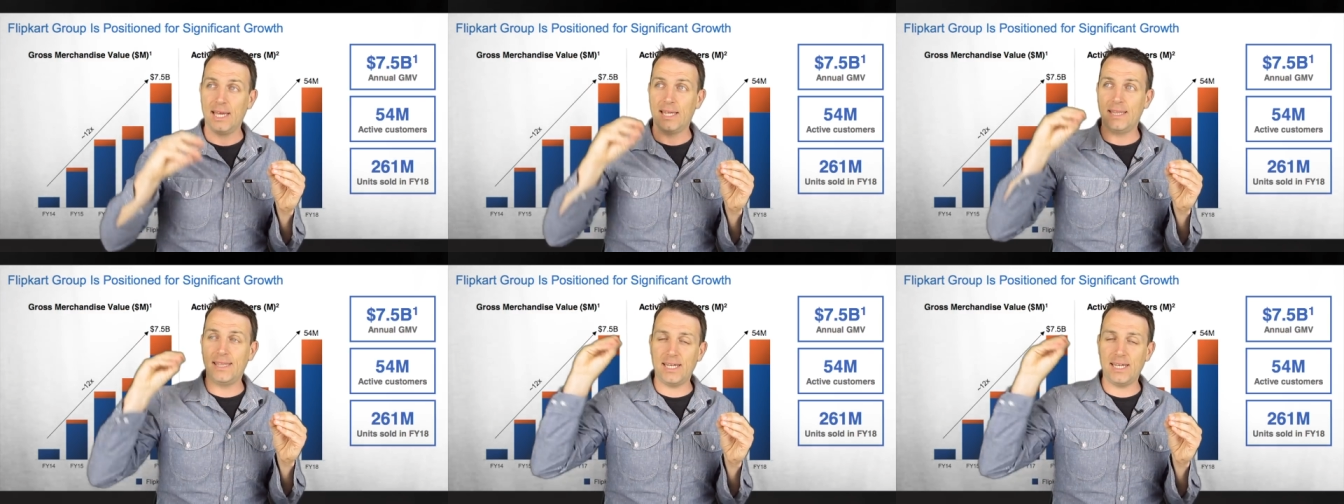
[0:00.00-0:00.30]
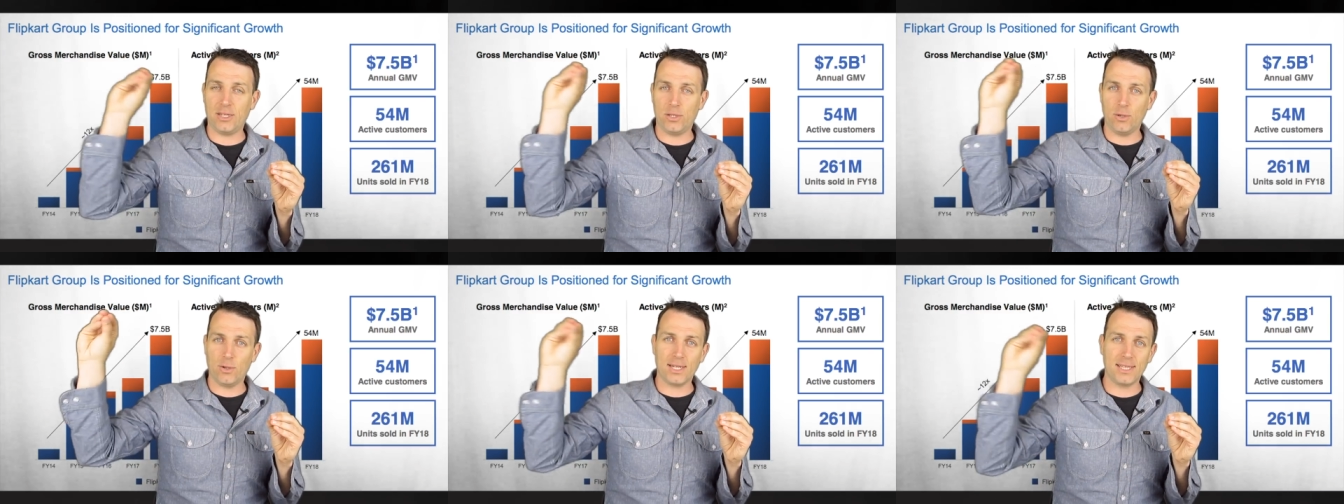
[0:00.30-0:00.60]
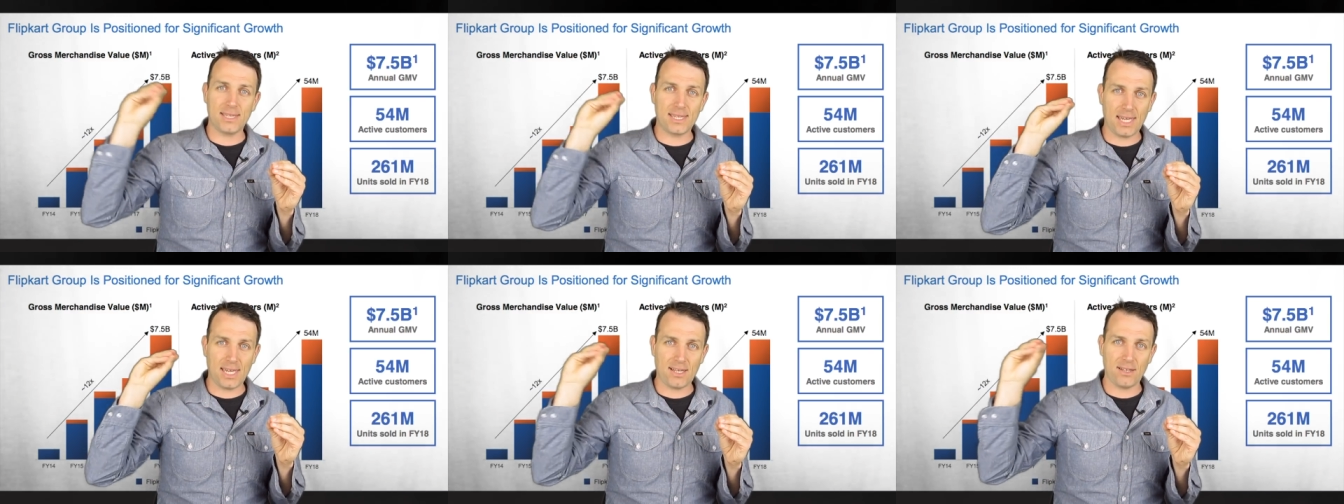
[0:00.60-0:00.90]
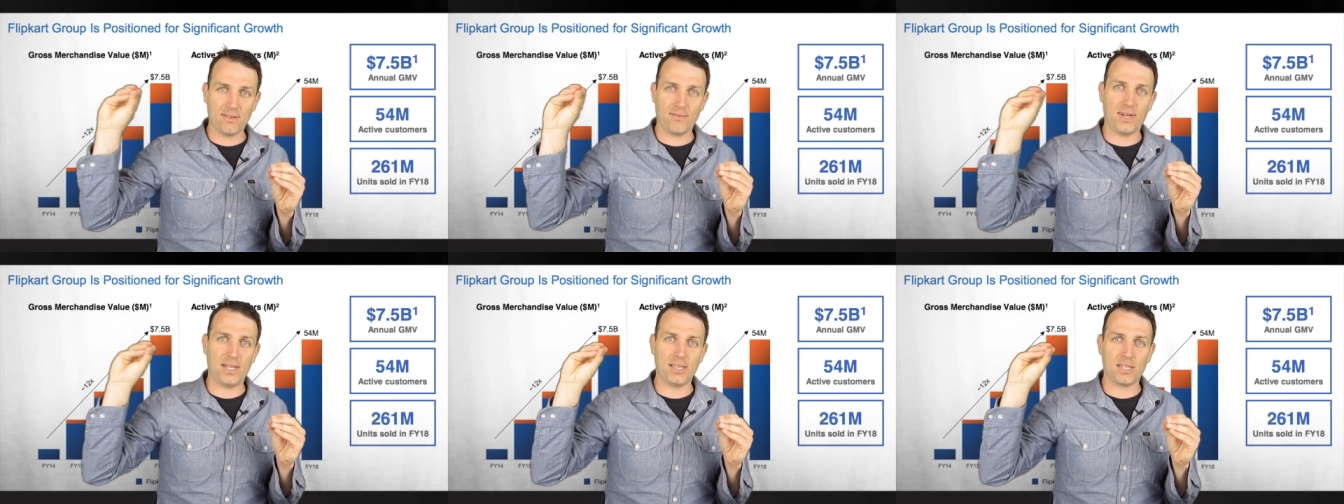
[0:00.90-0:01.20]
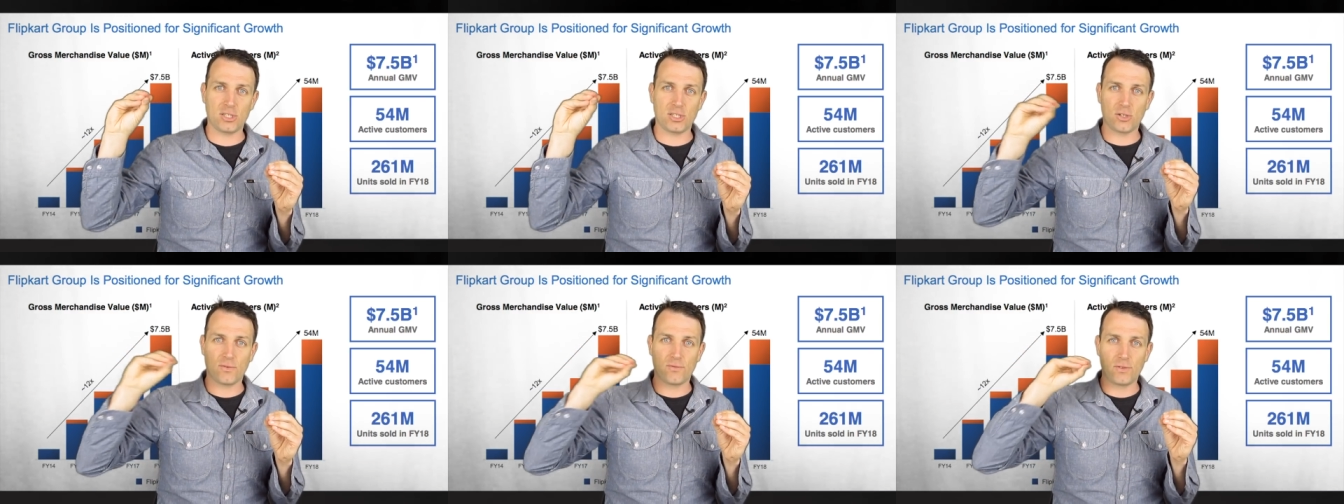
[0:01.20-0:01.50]
that you can take
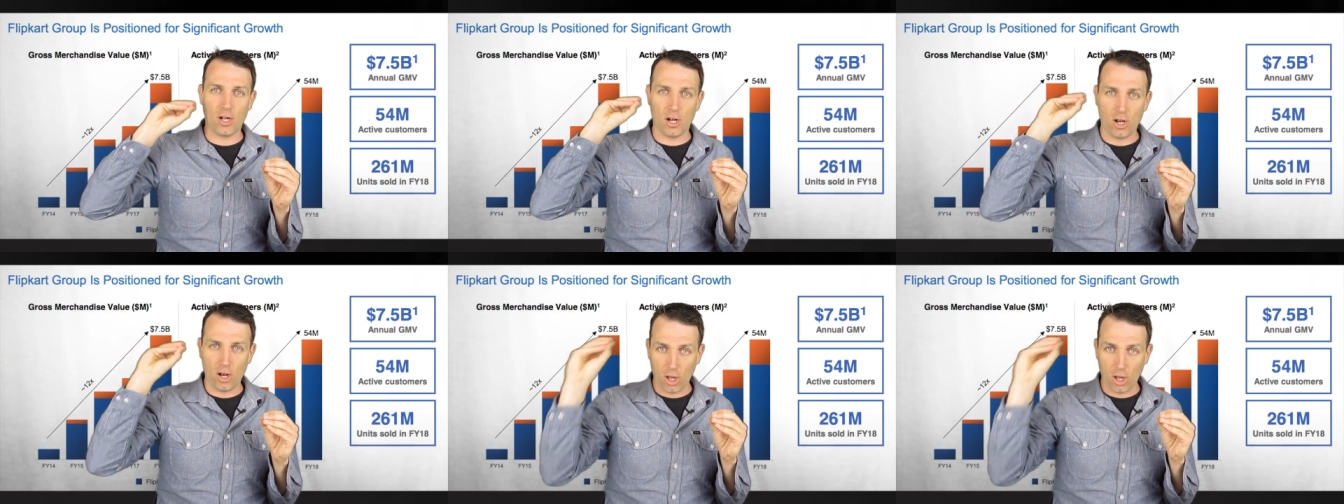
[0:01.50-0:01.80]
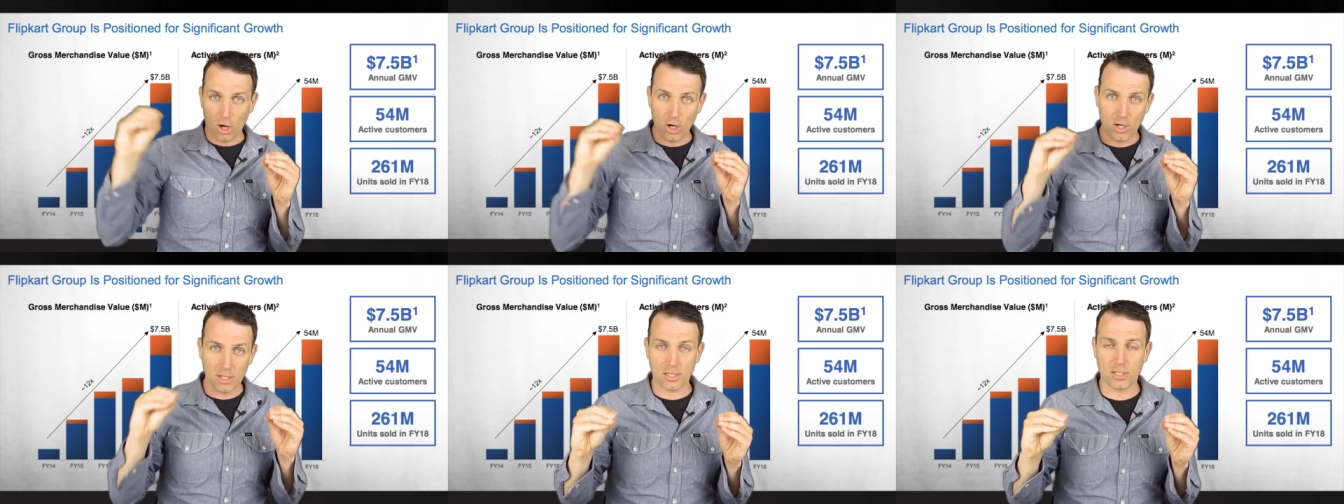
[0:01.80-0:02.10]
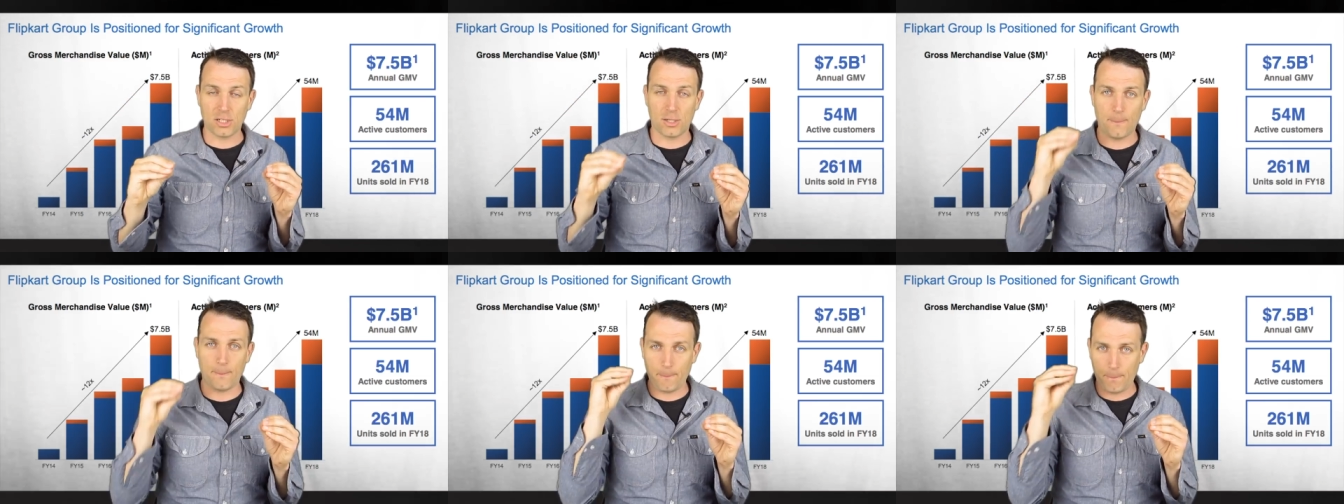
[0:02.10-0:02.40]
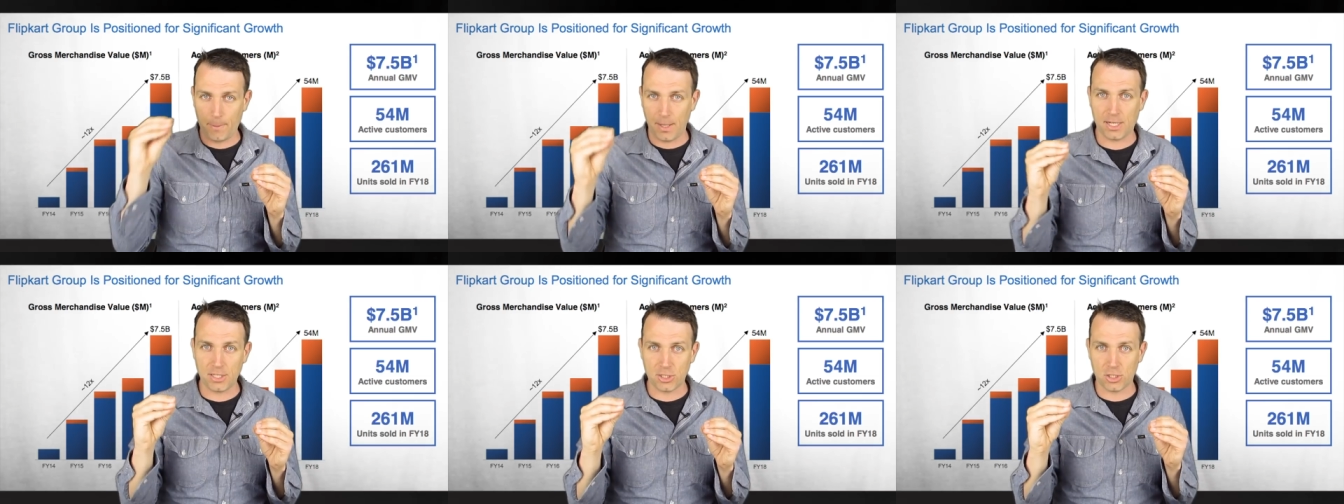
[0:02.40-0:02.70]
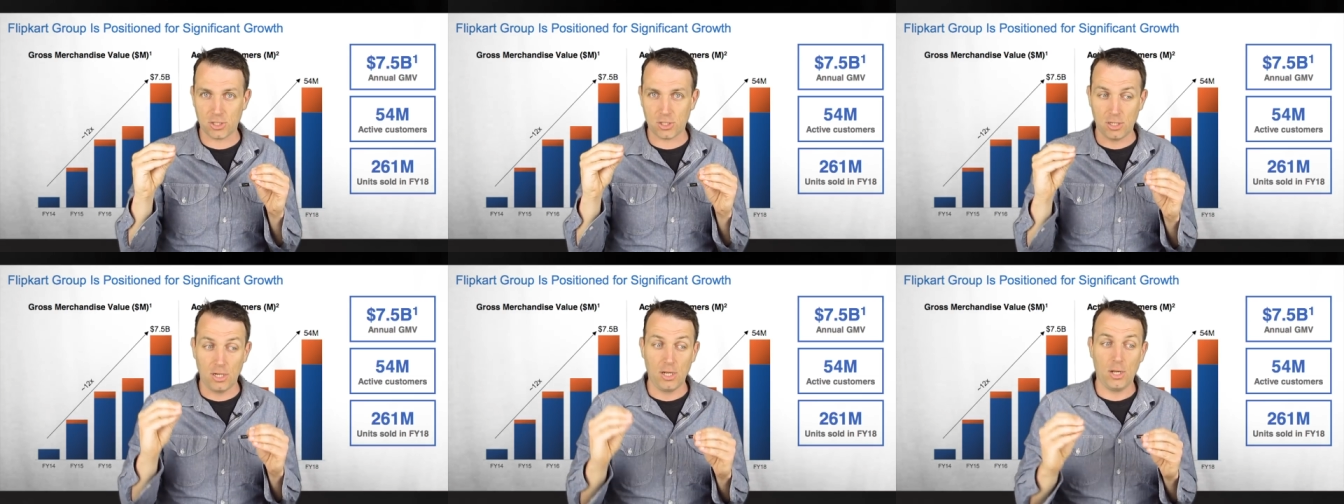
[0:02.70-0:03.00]
advantage of the long-term
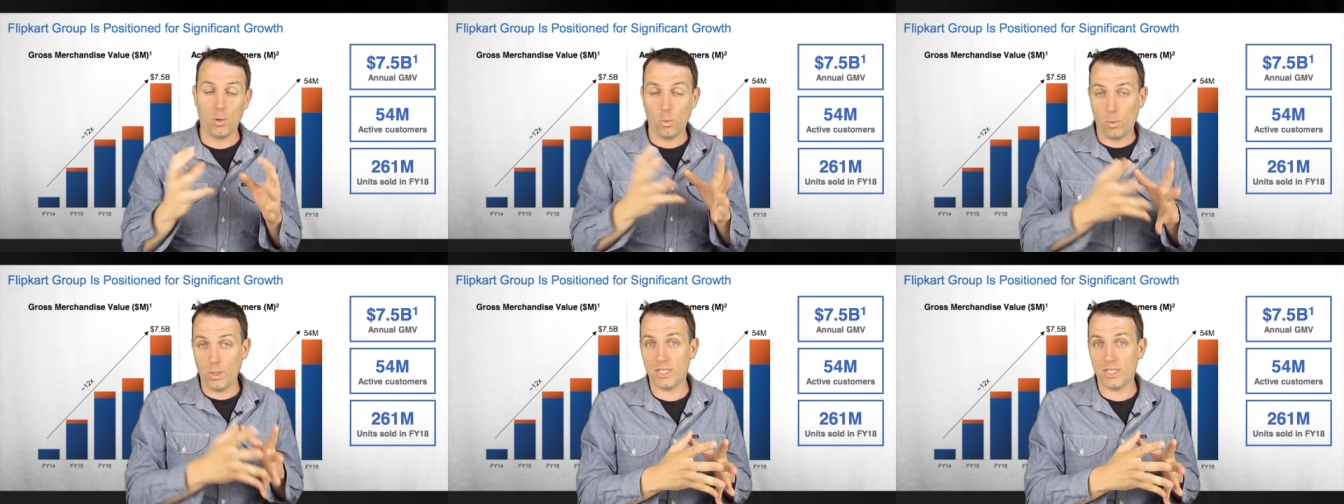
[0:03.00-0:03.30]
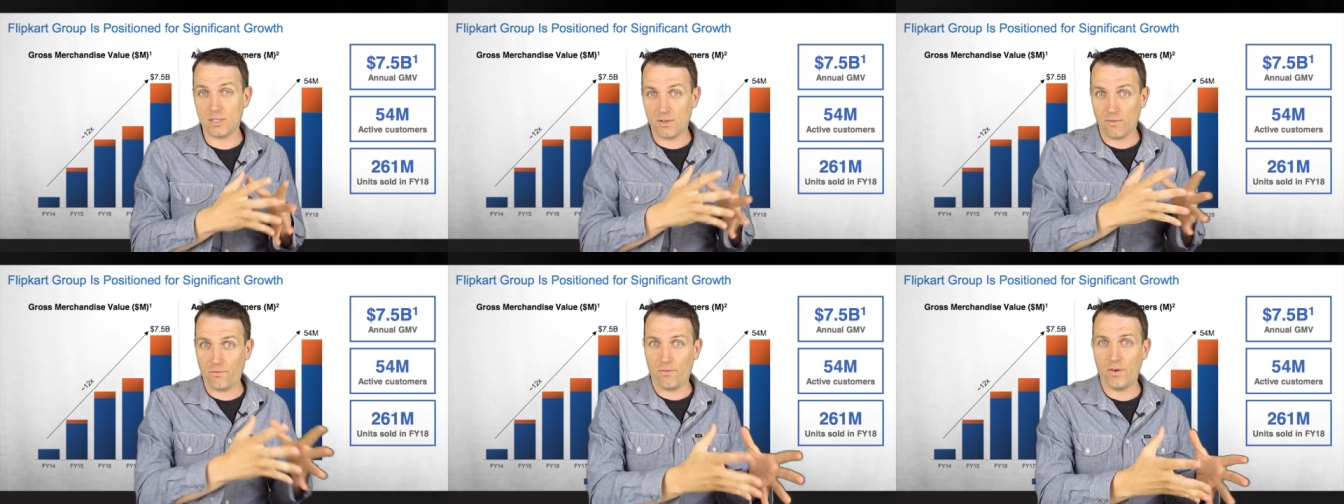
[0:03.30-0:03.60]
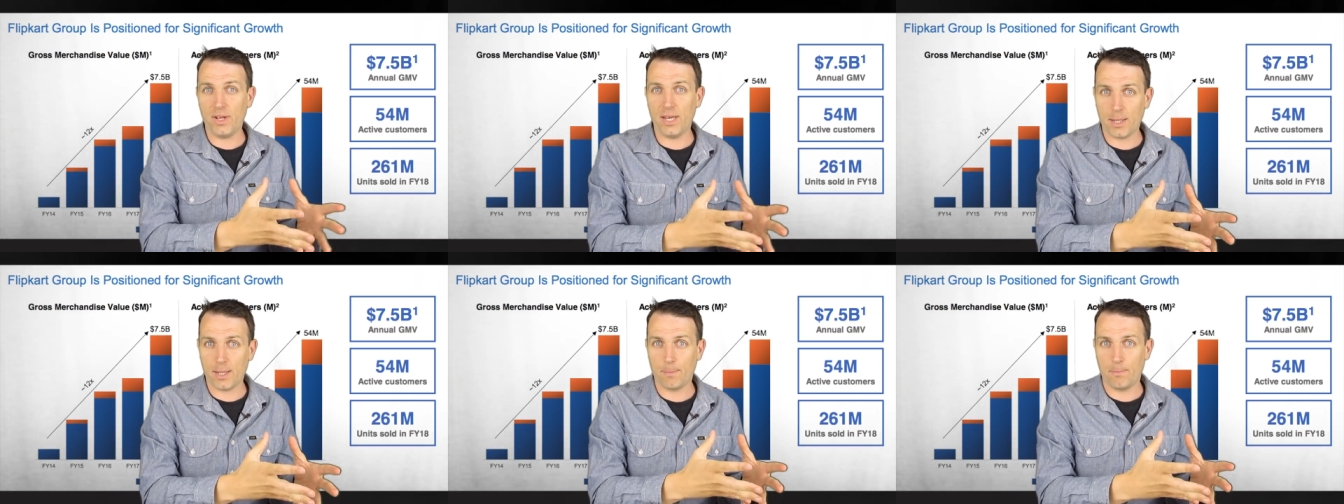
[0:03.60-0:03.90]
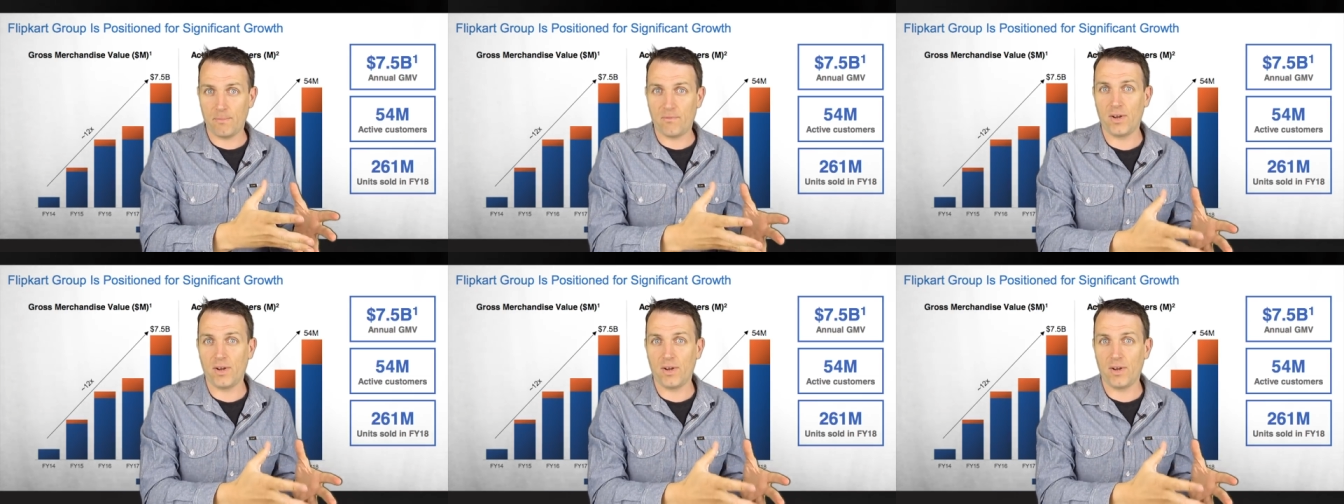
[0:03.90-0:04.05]
picture which Flip,